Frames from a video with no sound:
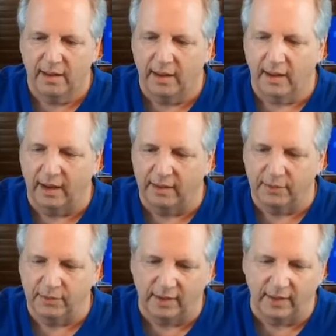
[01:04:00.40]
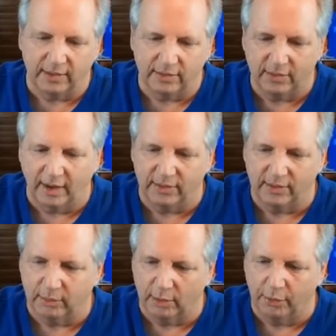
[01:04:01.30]
And if there's anything that's changed,
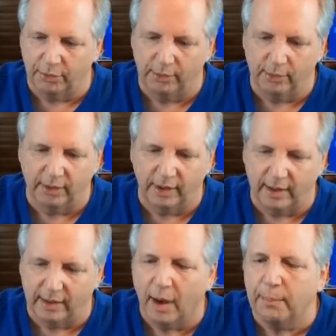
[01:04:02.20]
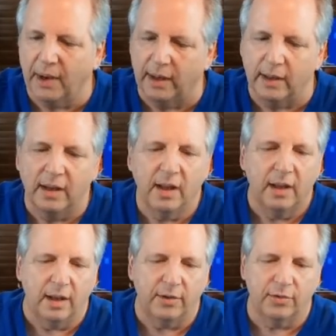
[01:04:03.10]
we'll go through and update it.
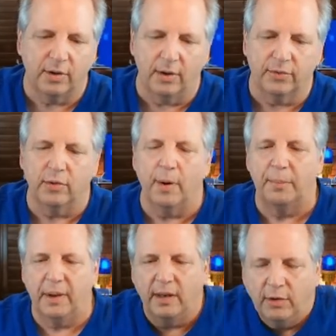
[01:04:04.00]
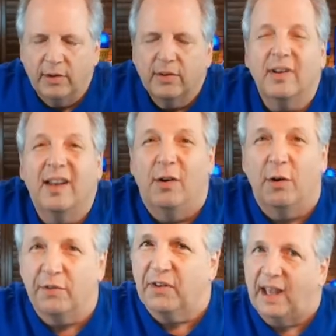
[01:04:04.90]
It should also update. You can set
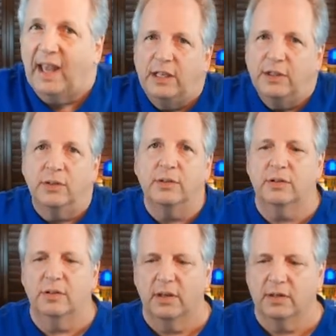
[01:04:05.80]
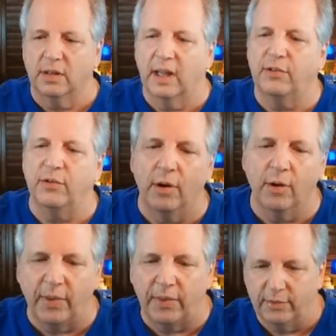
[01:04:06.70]
notifications to let you know
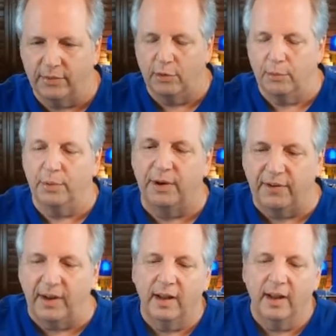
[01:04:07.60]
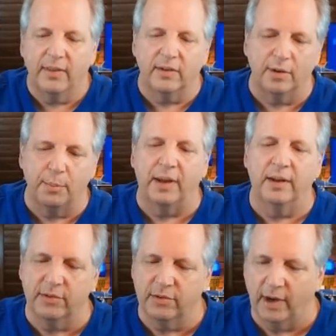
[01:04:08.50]
that there's a new briefing, that something
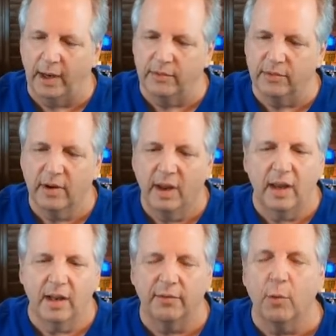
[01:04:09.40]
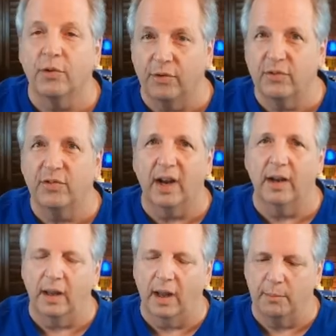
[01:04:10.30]
has changed. And of course, you check it
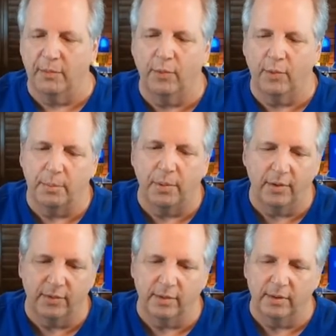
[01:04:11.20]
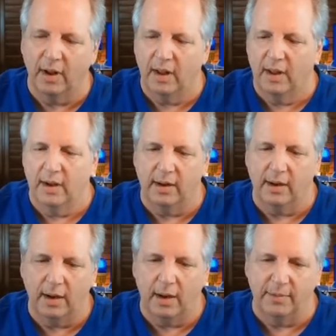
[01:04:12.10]
again before departure,
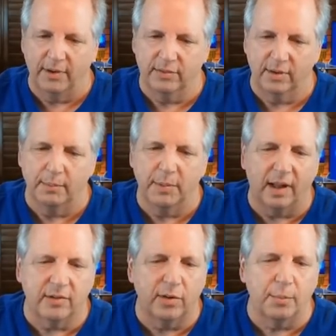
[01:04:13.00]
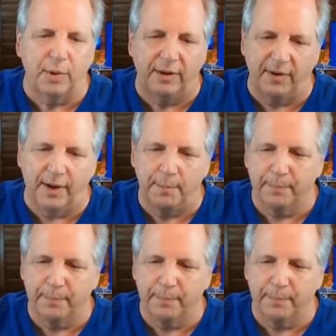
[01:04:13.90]
obviously. But that's the briefing.